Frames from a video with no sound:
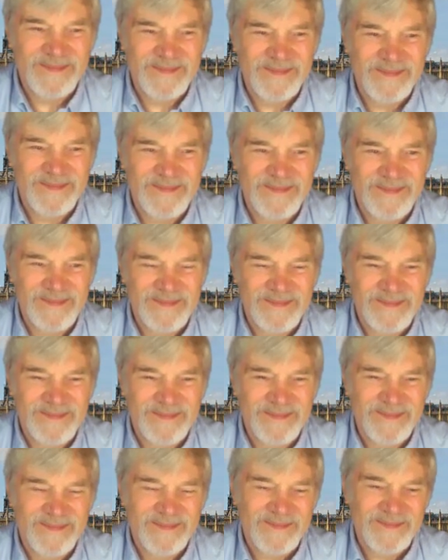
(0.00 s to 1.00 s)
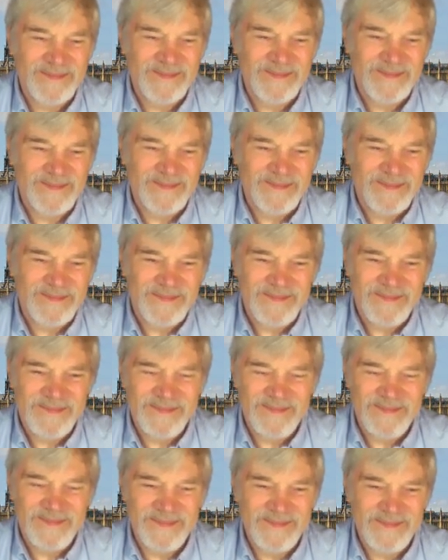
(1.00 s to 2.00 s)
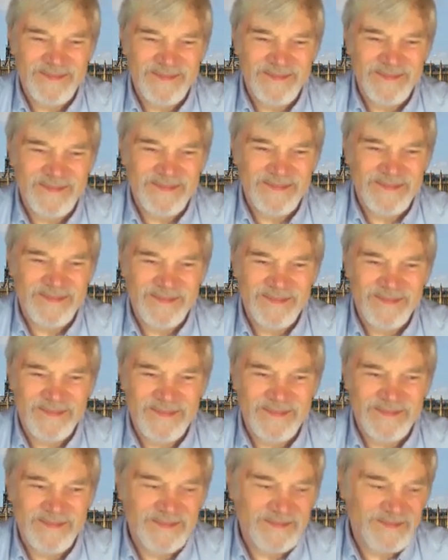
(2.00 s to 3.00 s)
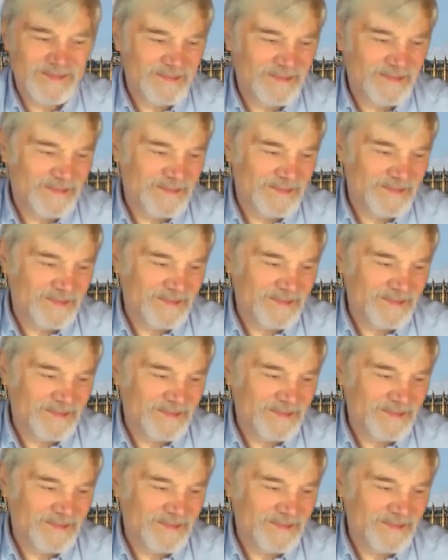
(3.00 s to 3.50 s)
This person isn't speaking.